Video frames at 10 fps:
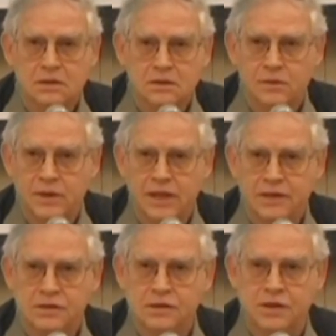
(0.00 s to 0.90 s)

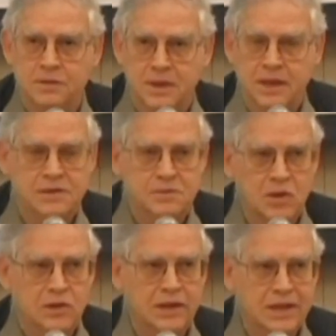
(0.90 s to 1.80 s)
relationship has
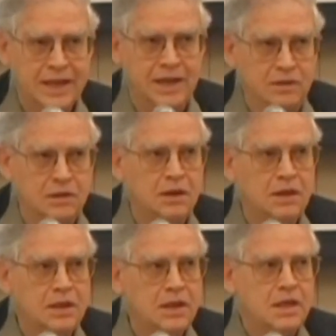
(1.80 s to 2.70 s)
broken
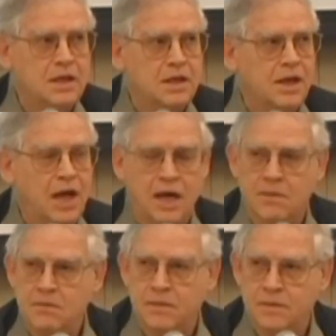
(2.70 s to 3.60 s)
down.